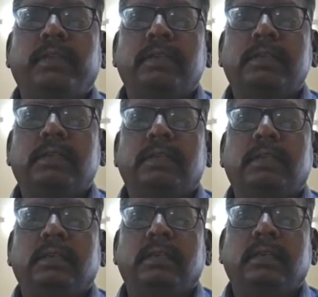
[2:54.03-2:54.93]
of the
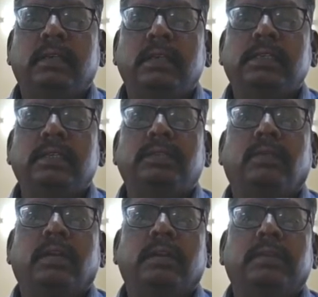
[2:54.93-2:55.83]

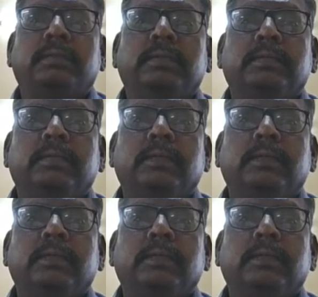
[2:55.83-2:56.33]
research work.